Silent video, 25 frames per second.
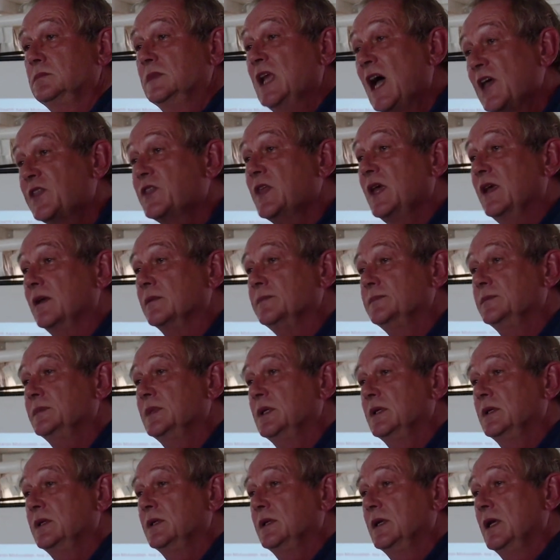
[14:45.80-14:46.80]
Nothing.
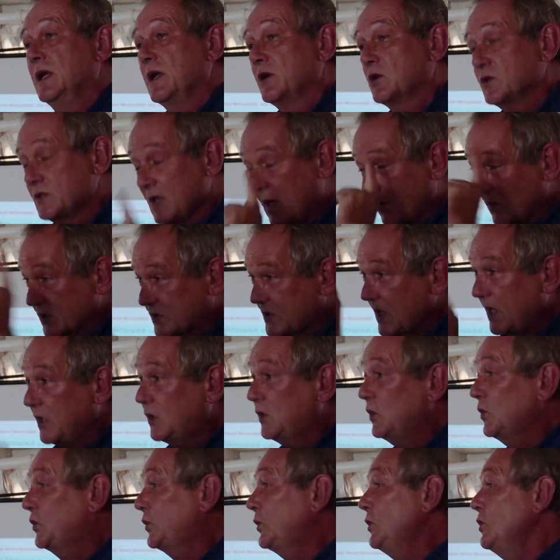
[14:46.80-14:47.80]
Because I will
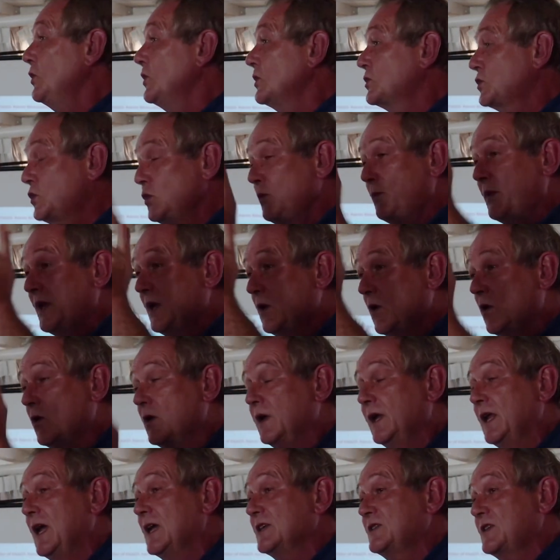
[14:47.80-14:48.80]
take you through the two big
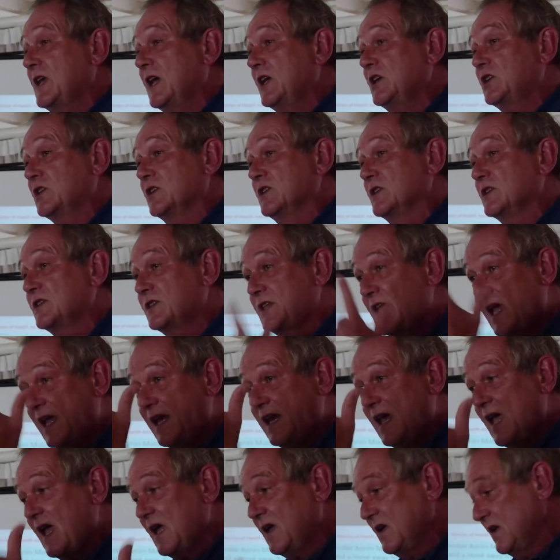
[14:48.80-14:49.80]
organizations,
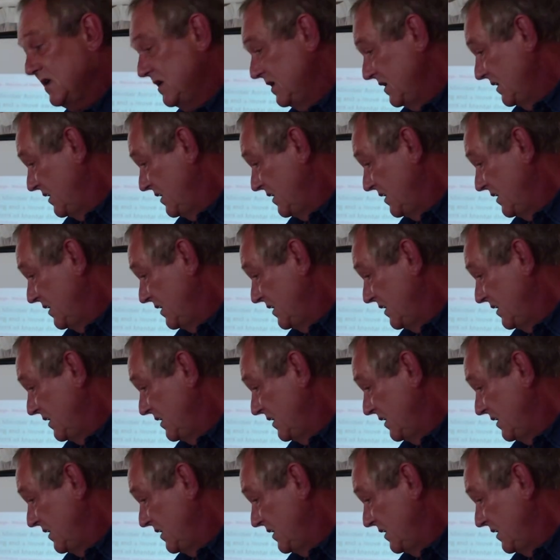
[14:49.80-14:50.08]
SADAG